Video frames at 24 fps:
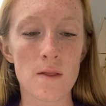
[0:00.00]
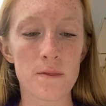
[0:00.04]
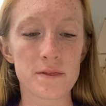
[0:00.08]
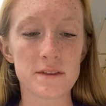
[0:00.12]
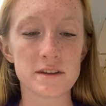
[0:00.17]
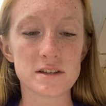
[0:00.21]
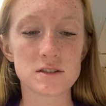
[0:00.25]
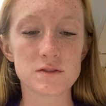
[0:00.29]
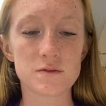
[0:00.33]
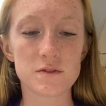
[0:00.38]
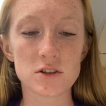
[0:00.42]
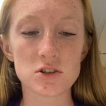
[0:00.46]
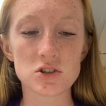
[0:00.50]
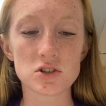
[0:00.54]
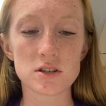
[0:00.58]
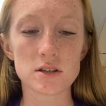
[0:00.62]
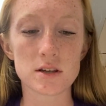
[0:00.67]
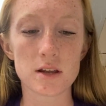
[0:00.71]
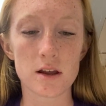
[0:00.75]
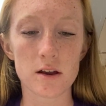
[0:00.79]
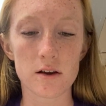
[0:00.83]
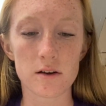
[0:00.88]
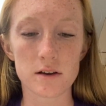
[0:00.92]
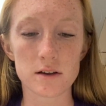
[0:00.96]
These
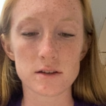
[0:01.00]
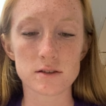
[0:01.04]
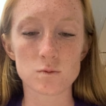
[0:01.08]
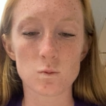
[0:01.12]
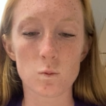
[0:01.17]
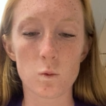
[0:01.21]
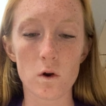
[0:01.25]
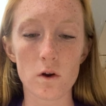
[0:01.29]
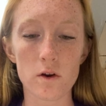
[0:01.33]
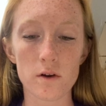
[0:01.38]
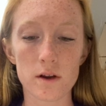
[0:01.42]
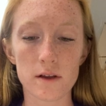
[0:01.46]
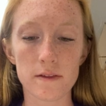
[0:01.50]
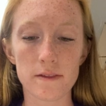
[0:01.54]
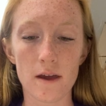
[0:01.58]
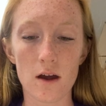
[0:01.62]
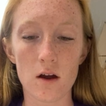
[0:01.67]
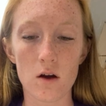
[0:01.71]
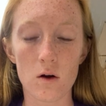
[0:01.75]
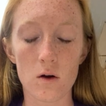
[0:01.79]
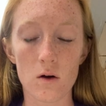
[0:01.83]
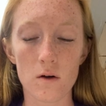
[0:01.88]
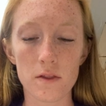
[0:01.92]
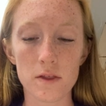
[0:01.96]
visionaries worried
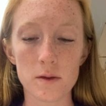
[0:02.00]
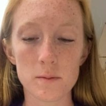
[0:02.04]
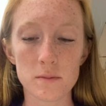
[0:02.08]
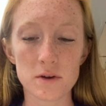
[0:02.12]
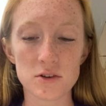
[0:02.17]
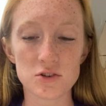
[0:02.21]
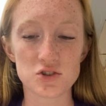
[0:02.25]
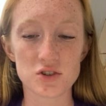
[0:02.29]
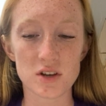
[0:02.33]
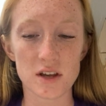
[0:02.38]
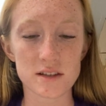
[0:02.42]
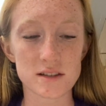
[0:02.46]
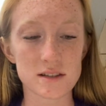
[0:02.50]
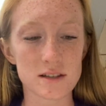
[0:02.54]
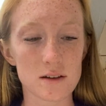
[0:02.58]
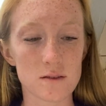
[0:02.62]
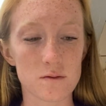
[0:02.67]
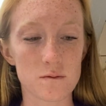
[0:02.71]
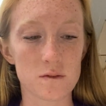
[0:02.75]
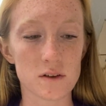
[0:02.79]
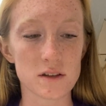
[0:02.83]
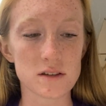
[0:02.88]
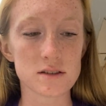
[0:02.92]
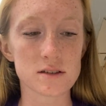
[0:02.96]
that all the
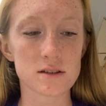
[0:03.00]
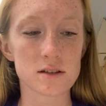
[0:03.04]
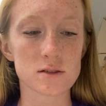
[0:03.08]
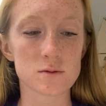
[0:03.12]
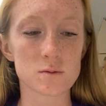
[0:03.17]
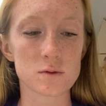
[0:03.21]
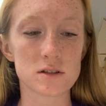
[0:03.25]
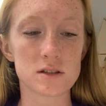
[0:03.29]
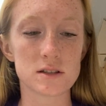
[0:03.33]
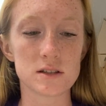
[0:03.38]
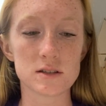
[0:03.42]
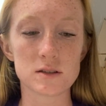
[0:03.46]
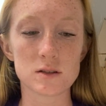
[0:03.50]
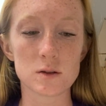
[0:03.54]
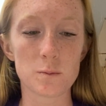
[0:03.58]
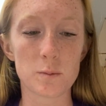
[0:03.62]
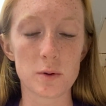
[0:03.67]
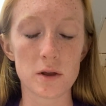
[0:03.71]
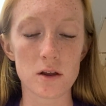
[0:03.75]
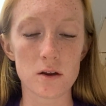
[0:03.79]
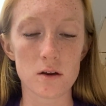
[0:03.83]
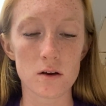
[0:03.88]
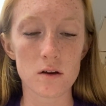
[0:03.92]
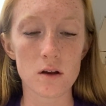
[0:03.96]
majestic vistas would
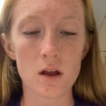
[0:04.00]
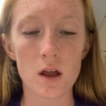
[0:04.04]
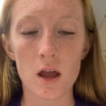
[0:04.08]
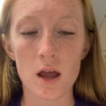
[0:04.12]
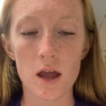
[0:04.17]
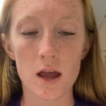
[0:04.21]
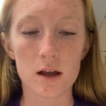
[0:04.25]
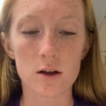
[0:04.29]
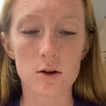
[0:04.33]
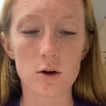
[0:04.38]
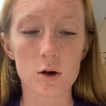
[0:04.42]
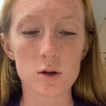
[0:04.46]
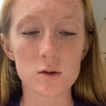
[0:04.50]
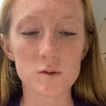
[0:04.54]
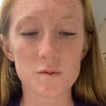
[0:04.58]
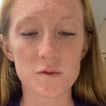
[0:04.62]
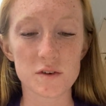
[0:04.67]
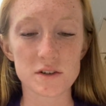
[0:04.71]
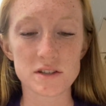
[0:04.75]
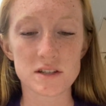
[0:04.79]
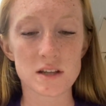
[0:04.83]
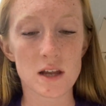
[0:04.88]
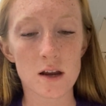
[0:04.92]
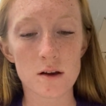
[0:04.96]
disappear and called
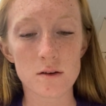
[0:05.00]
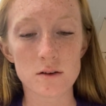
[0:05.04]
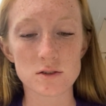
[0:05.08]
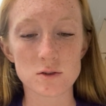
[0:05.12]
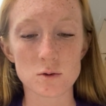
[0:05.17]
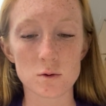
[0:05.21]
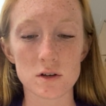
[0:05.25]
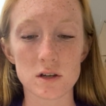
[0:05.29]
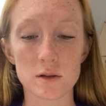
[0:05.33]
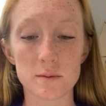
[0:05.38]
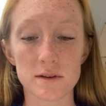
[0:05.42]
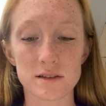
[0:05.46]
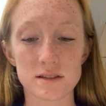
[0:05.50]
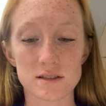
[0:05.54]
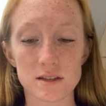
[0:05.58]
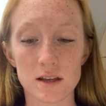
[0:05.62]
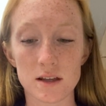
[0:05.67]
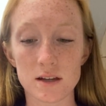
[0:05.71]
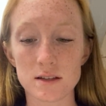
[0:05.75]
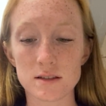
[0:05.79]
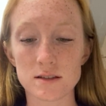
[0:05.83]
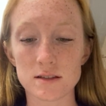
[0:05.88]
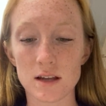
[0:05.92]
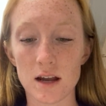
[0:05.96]
for territory to be
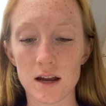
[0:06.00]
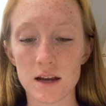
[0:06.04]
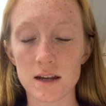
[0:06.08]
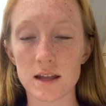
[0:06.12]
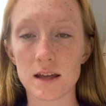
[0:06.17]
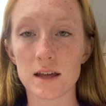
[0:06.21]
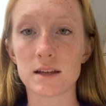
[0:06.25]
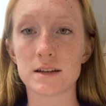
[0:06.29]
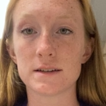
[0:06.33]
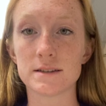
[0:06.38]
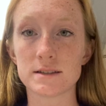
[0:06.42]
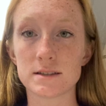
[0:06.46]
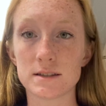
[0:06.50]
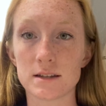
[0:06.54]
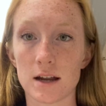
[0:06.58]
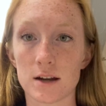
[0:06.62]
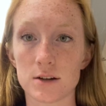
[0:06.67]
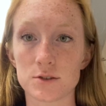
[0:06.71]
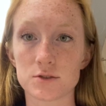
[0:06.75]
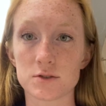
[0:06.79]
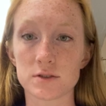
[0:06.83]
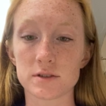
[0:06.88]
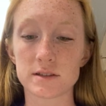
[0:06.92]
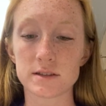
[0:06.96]
set aside in its
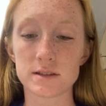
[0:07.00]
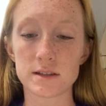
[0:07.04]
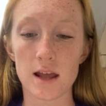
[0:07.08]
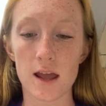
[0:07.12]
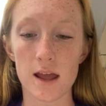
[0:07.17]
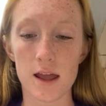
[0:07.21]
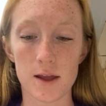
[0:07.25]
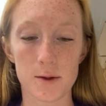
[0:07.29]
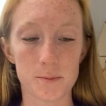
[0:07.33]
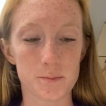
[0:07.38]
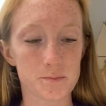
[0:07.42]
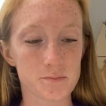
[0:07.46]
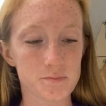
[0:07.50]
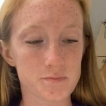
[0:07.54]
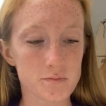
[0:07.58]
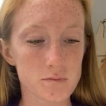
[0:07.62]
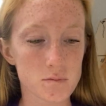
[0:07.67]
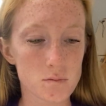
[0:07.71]
natural state.